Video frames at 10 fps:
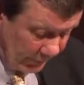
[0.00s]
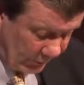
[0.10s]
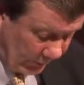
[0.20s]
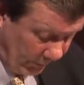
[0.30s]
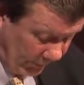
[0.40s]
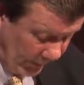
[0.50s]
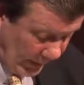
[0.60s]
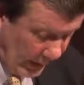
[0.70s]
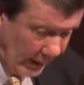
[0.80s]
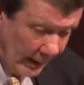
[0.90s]
So,
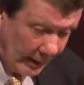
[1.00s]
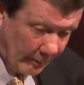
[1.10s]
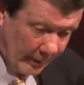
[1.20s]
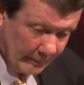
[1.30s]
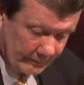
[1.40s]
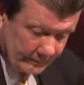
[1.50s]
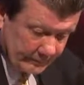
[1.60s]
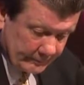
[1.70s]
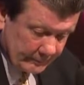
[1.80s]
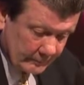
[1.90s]
anyway,
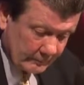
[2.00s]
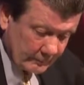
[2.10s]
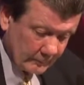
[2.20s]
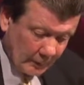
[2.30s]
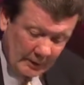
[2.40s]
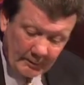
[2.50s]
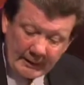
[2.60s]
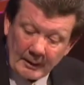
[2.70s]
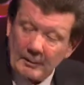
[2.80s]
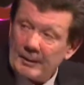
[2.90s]
what can
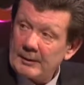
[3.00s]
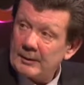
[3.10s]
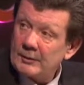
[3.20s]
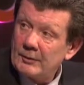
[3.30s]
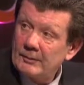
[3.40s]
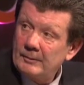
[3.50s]
be done about this?